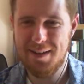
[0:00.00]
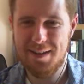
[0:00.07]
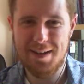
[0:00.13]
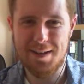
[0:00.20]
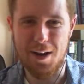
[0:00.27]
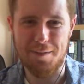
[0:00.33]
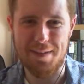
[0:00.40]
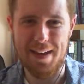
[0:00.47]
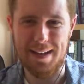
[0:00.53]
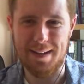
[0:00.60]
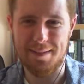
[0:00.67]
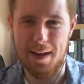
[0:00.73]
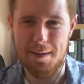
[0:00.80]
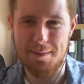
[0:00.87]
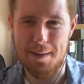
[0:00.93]
they,
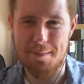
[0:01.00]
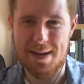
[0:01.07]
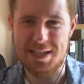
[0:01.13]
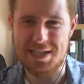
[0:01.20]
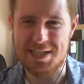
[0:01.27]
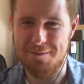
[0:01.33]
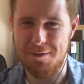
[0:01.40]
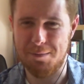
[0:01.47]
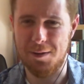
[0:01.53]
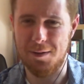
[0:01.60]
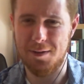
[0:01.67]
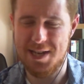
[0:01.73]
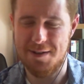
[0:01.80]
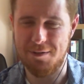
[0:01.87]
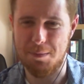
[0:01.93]
like many
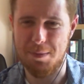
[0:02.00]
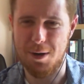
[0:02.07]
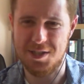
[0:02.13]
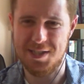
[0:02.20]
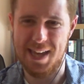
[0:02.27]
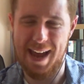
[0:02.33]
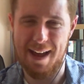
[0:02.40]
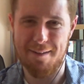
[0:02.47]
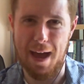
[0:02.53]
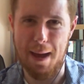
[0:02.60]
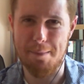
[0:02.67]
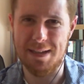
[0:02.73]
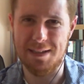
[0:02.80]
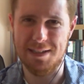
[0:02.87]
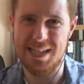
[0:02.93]
cephalopods, they have that
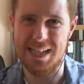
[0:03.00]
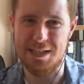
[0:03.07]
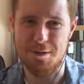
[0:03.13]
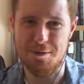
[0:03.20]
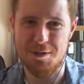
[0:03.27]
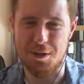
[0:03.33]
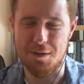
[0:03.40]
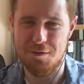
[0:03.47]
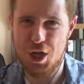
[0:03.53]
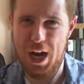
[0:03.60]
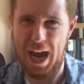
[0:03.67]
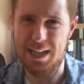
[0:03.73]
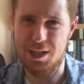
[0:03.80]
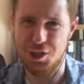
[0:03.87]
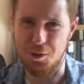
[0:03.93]
ability to sort of
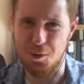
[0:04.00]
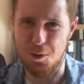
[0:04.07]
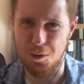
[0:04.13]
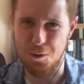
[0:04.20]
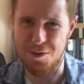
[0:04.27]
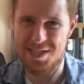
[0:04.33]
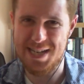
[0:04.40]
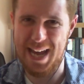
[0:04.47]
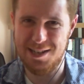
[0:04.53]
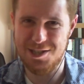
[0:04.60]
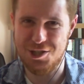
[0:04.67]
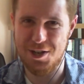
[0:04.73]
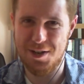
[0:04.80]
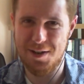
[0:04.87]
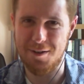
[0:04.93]
change the colour and
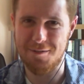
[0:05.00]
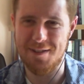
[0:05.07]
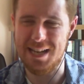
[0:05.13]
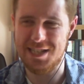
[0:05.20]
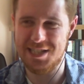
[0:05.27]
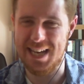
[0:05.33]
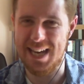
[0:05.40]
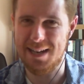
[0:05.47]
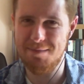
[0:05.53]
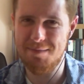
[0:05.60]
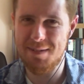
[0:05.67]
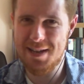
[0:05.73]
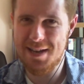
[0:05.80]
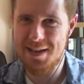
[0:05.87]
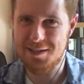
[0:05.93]
texture of their skin
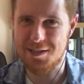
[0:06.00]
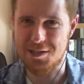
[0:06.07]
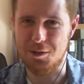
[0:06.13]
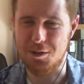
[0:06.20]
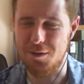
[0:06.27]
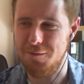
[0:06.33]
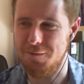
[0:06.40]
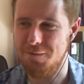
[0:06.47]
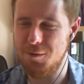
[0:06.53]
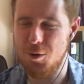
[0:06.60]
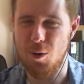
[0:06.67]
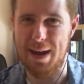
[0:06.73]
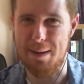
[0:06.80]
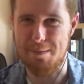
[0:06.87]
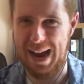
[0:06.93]
to sort of
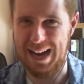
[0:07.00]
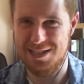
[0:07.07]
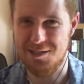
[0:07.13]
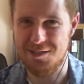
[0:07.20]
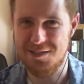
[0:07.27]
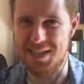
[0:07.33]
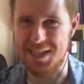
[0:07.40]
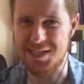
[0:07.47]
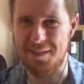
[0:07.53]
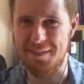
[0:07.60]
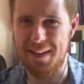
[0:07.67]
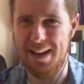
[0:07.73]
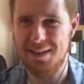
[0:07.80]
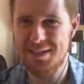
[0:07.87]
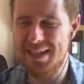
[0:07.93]
create patterns, things like
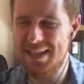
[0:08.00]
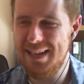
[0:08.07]
that.